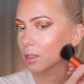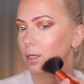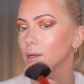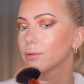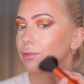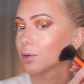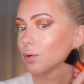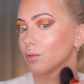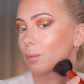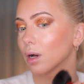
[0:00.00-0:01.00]
in a few
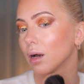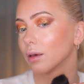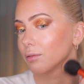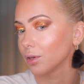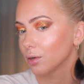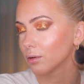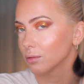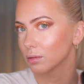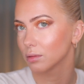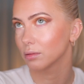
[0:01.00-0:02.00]
of my
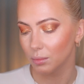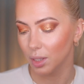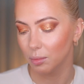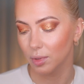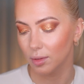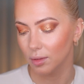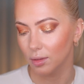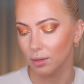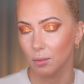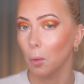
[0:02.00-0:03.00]
videos, maybe
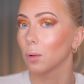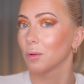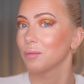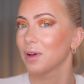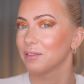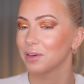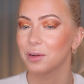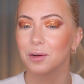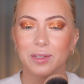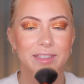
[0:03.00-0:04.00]
in all of my
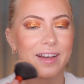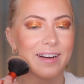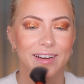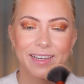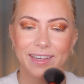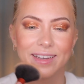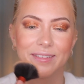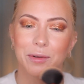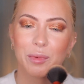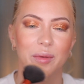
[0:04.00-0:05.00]
videos. I
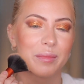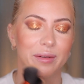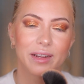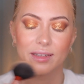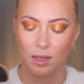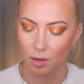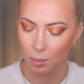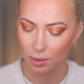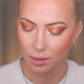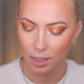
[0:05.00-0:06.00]
can't remember right now,
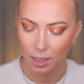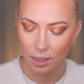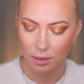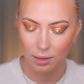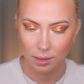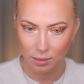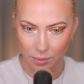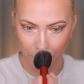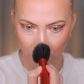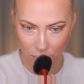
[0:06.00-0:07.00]
but this is the
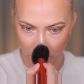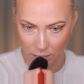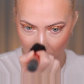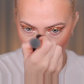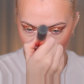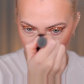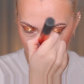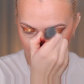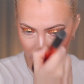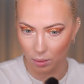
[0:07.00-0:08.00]
product I'm
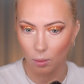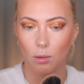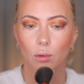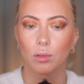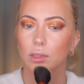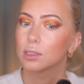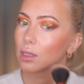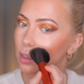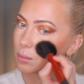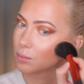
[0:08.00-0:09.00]
using all the
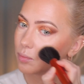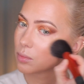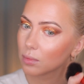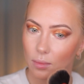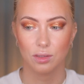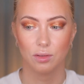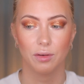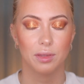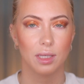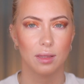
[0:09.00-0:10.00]
time. So I
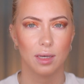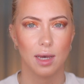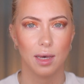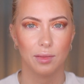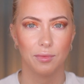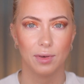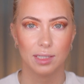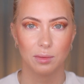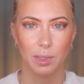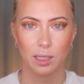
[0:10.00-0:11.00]
think that
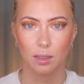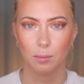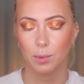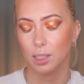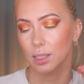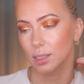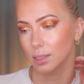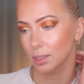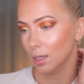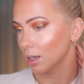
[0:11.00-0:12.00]
face makeup
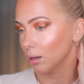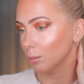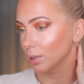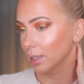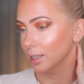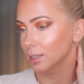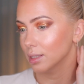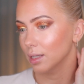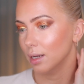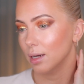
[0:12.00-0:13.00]
is complete,
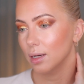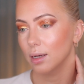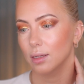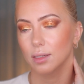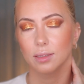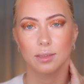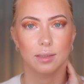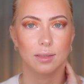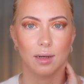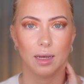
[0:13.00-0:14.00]
and
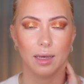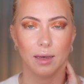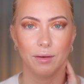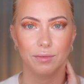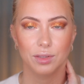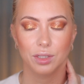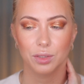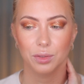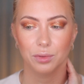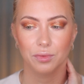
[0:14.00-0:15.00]
I have
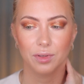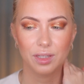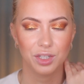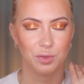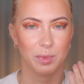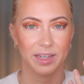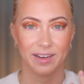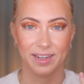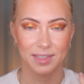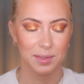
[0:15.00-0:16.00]
to finish my
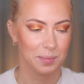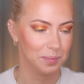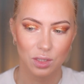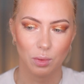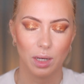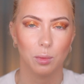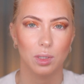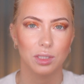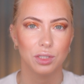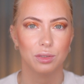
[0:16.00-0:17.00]
eyes. So I
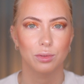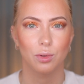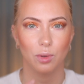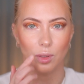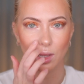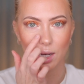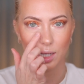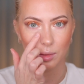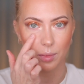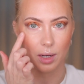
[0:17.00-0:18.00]
want to
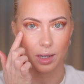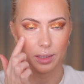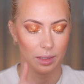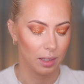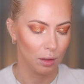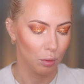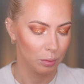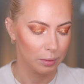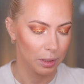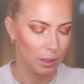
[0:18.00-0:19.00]
line my
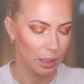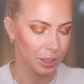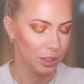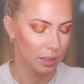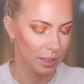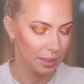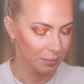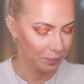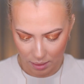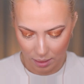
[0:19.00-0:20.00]
lower lash line,
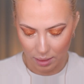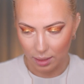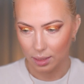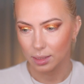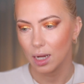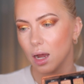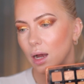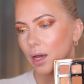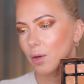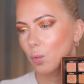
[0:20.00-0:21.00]
and
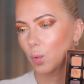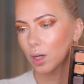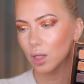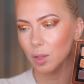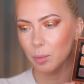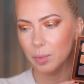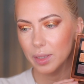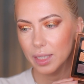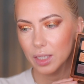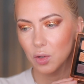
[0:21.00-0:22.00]
I will
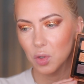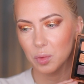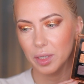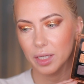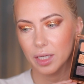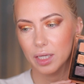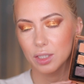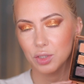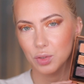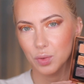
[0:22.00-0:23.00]
be going
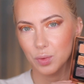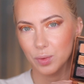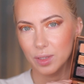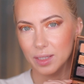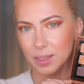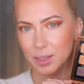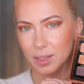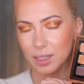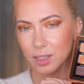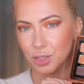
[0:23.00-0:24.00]
into the
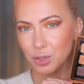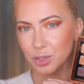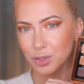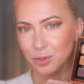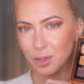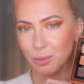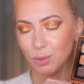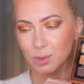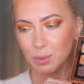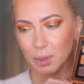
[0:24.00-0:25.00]
Natasha Denona
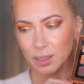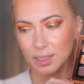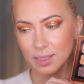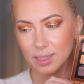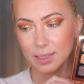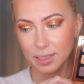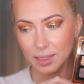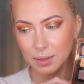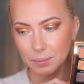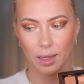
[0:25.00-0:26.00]
bronze palette
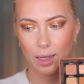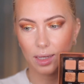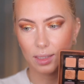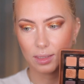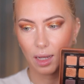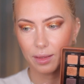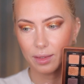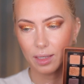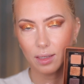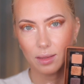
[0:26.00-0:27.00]
again. And I
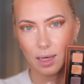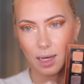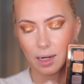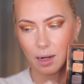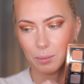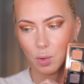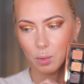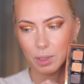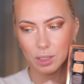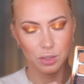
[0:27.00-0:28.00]
think that I'm
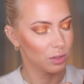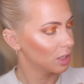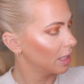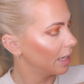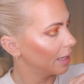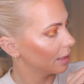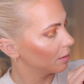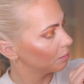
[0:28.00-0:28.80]
going to take